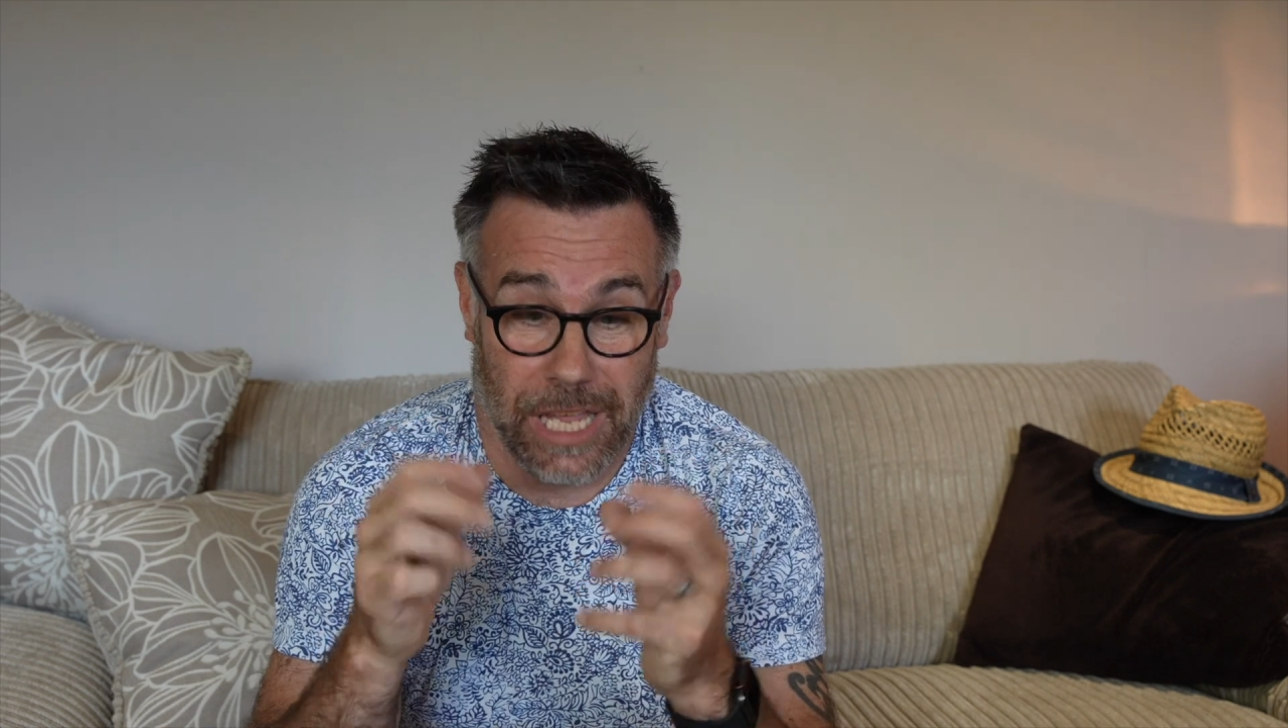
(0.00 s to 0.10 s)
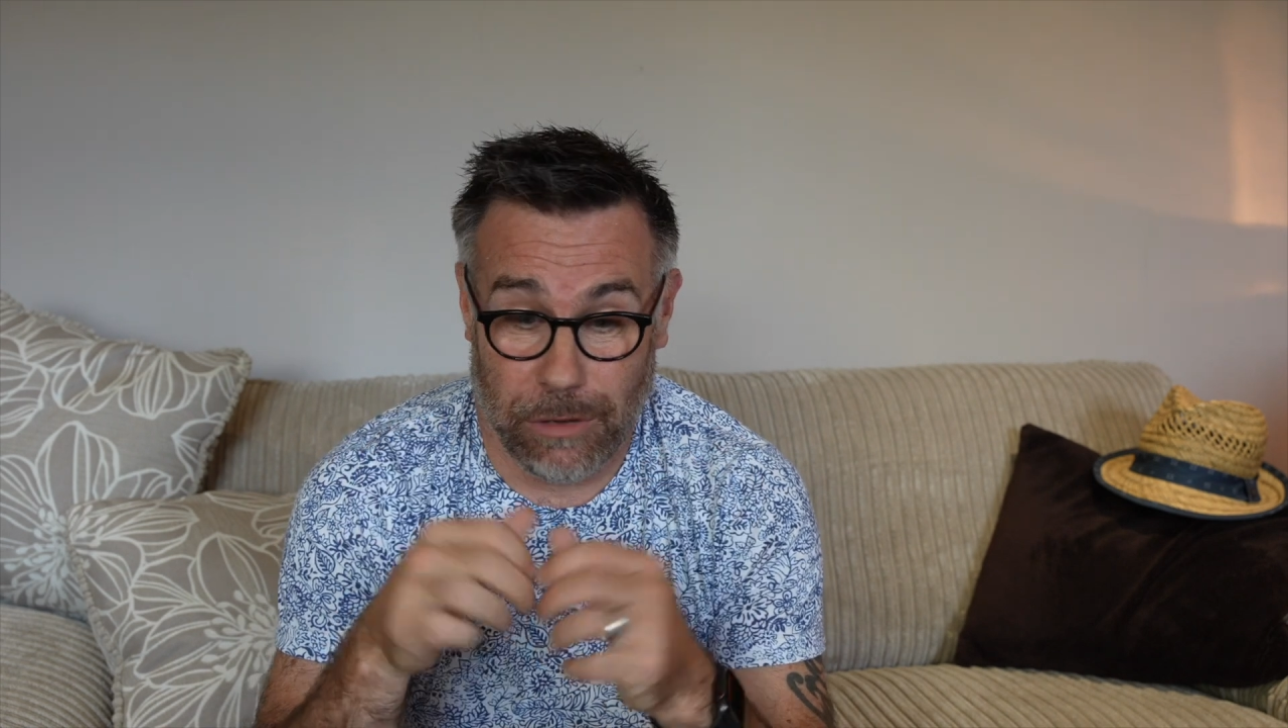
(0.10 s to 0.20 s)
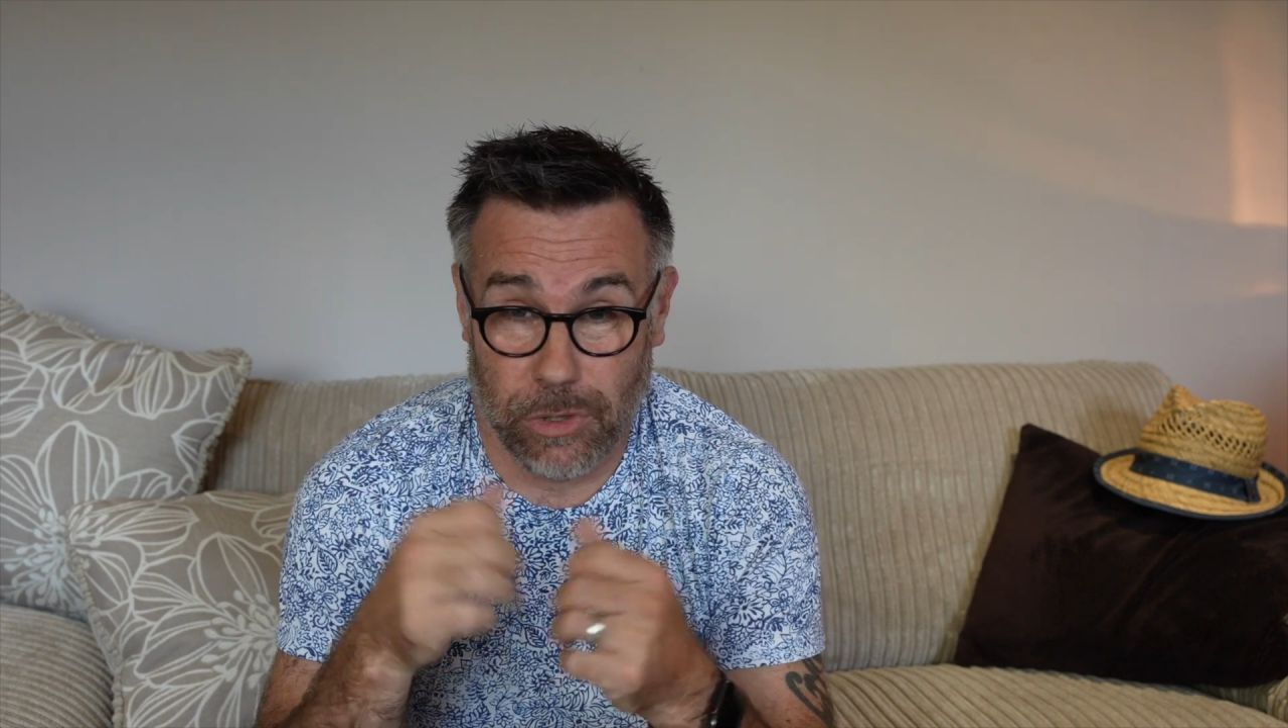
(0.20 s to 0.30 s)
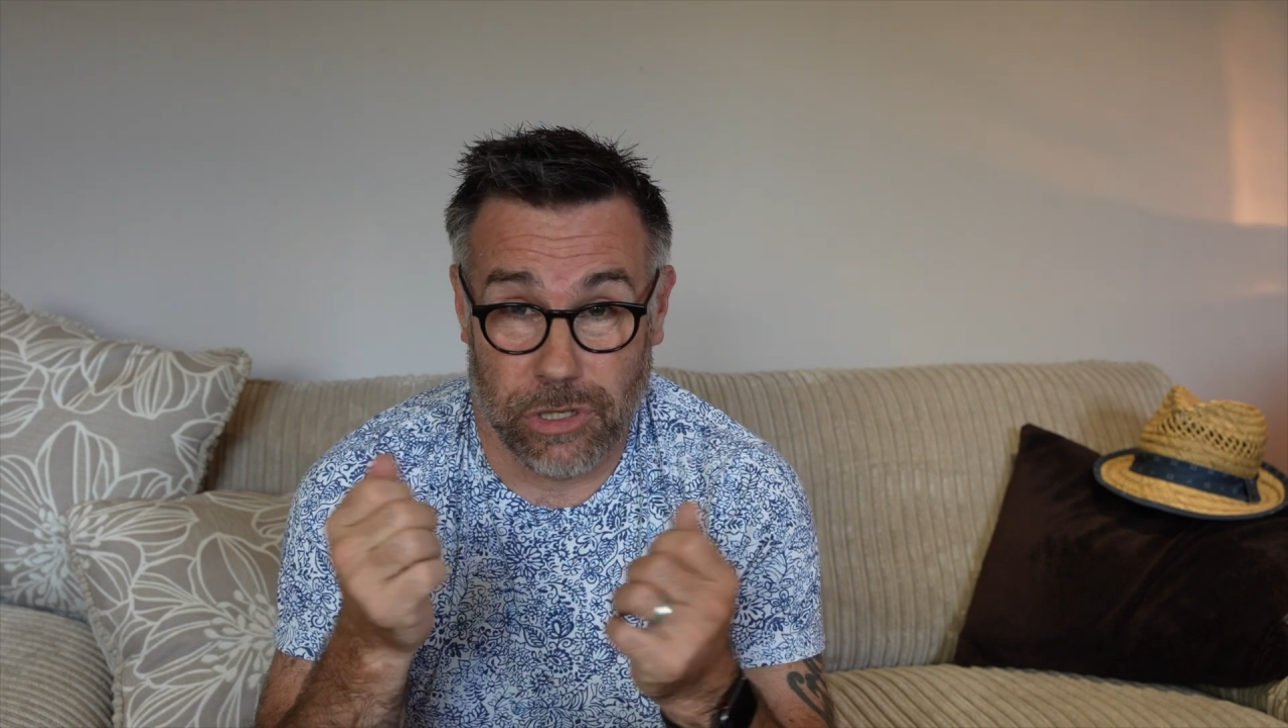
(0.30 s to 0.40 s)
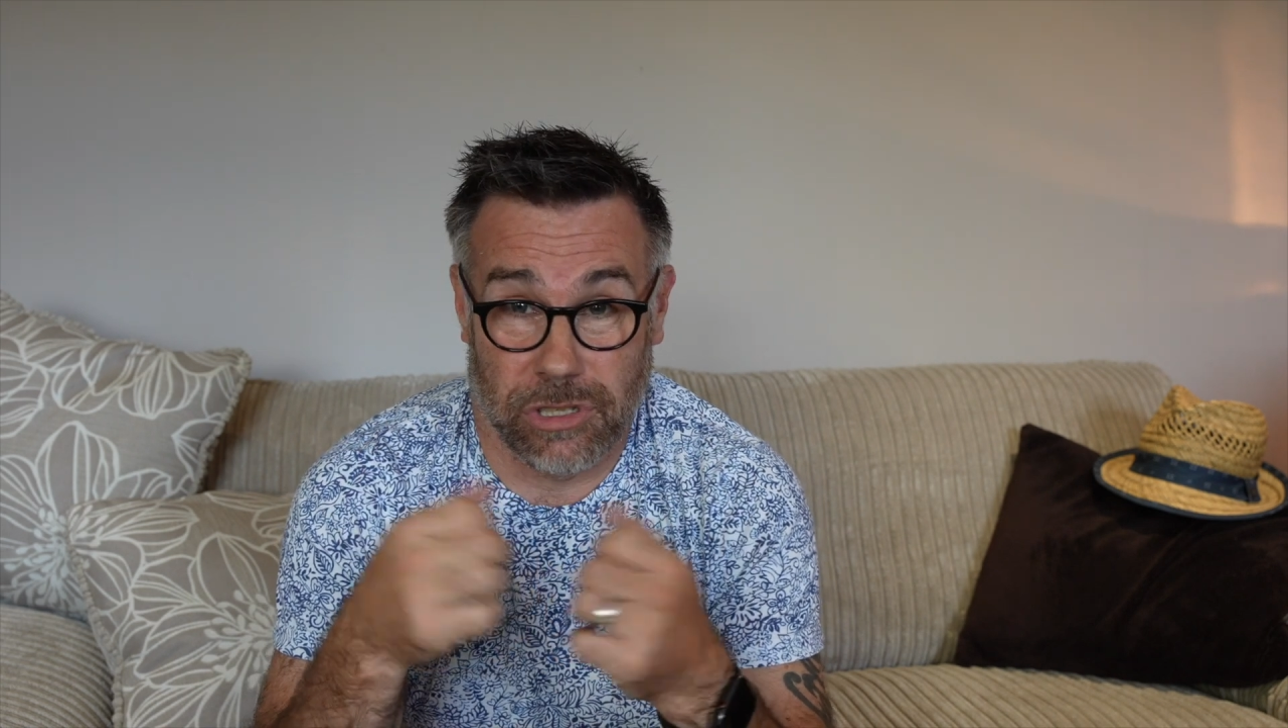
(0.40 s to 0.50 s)

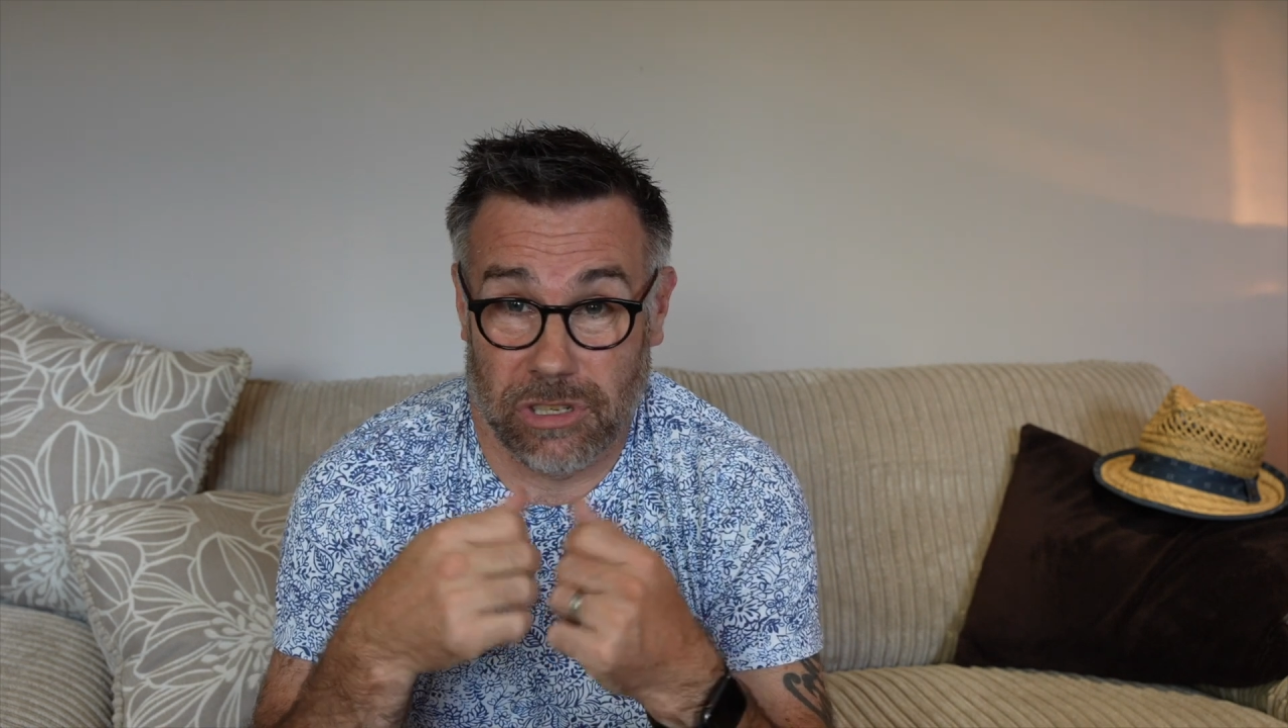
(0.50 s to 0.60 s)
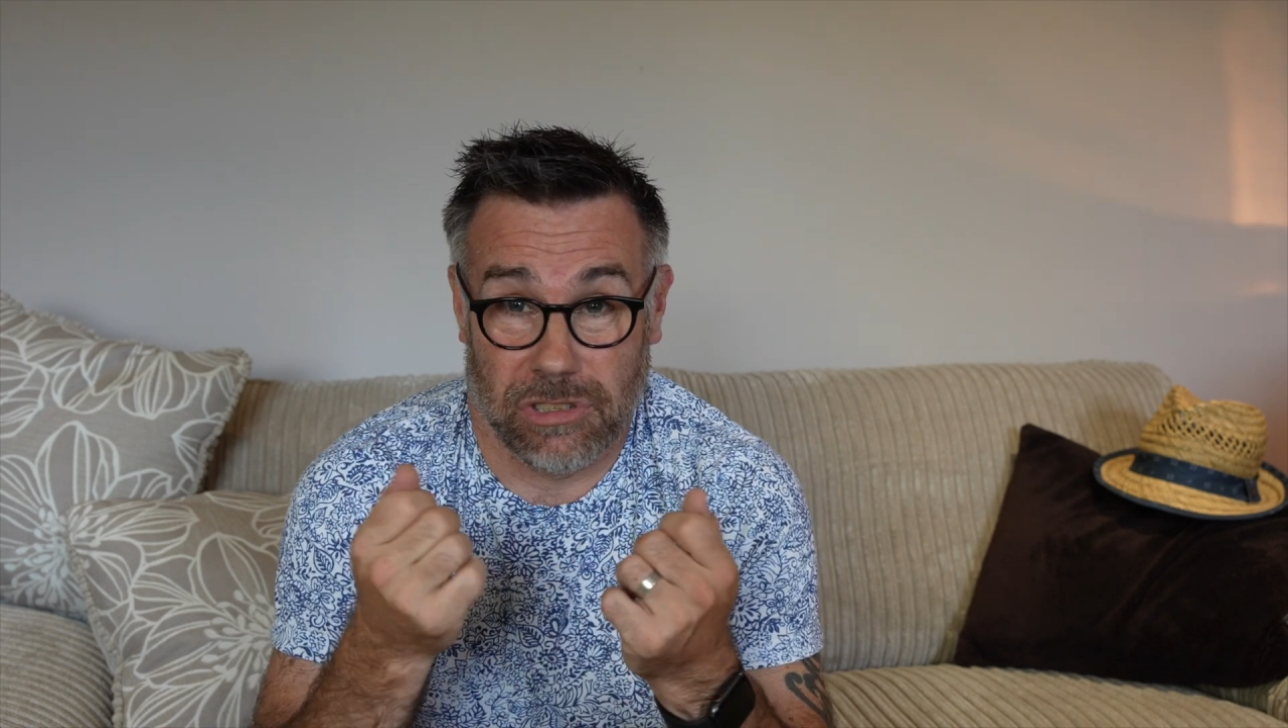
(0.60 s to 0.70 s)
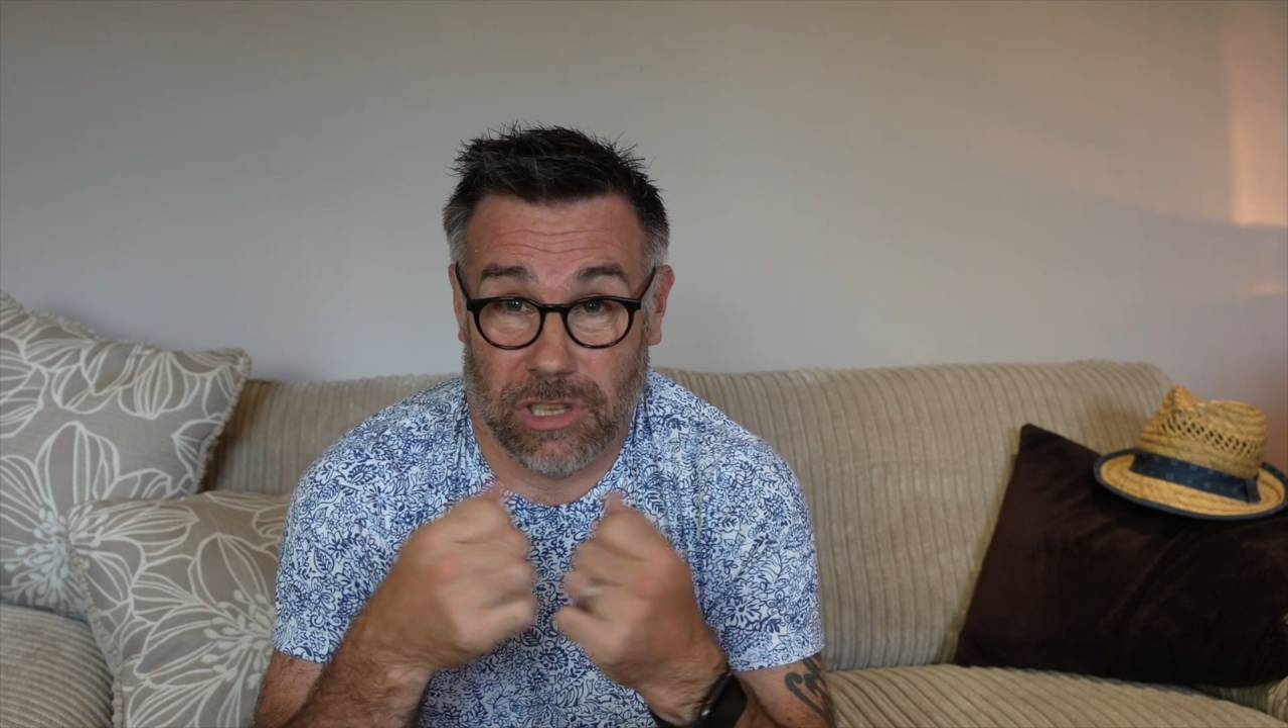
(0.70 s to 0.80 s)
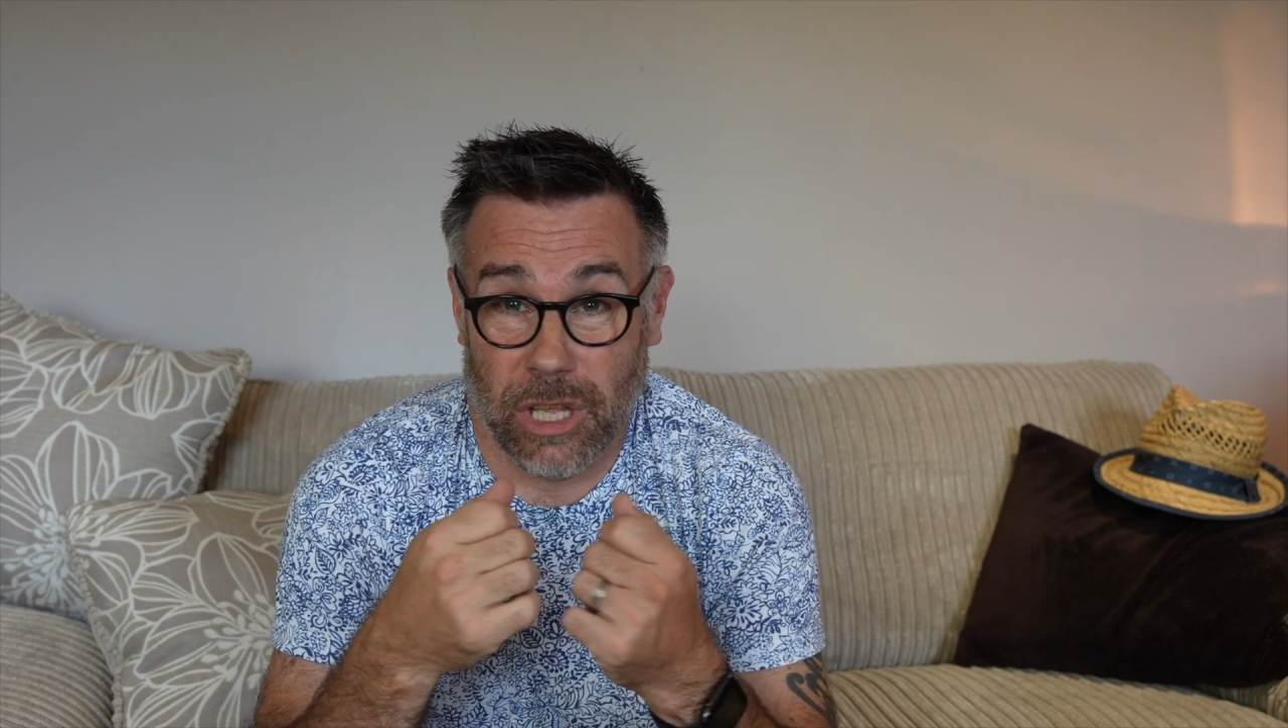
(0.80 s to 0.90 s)
it was just